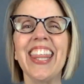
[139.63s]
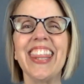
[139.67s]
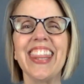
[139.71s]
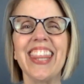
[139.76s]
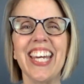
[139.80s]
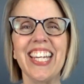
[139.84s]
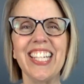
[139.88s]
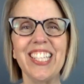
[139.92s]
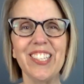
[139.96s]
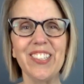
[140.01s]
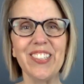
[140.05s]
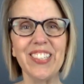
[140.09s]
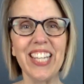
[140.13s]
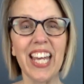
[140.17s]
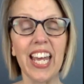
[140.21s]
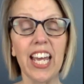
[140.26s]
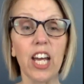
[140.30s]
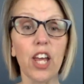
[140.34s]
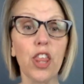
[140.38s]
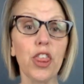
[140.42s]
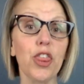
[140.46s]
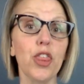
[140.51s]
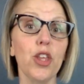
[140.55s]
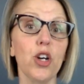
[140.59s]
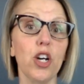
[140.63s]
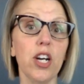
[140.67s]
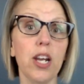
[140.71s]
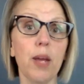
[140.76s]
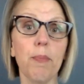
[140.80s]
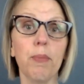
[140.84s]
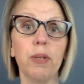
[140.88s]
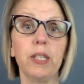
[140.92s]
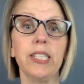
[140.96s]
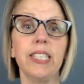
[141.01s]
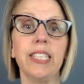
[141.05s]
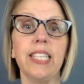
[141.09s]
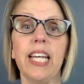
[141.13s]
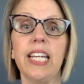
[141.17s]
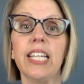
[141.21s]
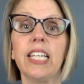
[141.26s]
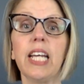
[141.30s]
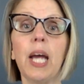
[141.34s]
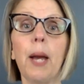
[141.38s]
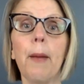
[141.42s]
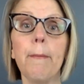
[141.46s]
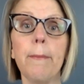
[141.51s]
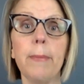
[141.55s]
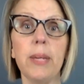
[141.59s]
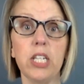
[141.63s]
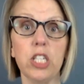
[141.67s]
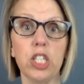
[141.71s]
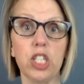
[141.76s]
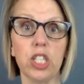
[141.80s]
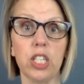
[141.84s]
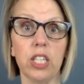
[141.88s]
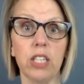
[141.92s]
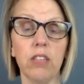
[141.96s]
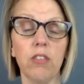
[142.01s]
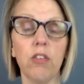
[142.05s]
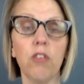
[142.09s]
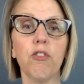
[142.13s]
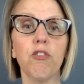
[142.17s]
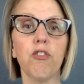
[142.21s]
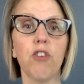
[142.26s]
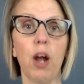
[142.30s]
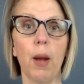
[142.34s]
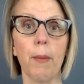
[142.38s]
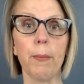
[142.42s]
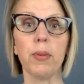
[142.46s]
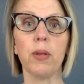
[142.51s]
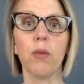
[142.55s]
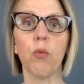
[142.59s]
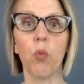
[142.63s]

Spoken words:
They do take a 30% commission from